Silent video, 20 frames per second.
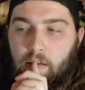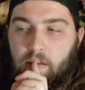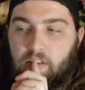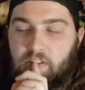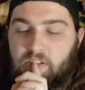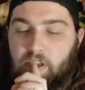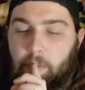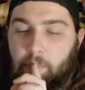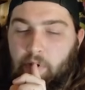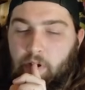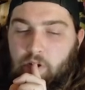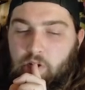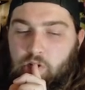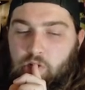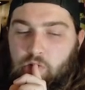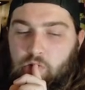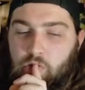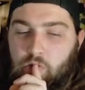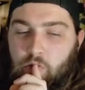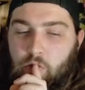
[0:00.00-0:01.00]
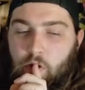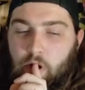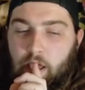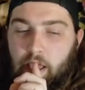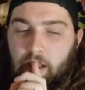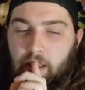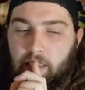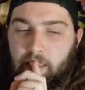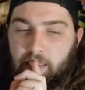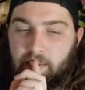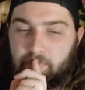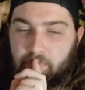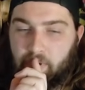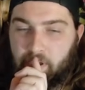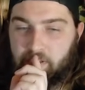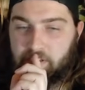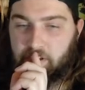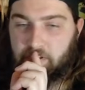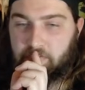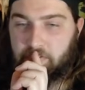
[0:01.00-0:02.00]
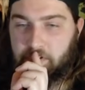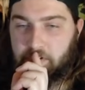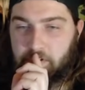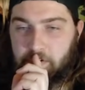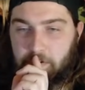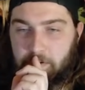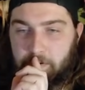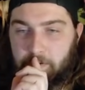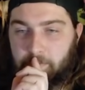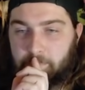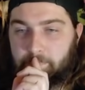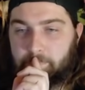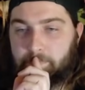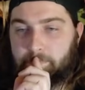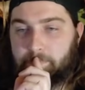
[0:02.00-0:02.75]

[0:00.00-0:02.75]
So I'm going to try to give myself a turn.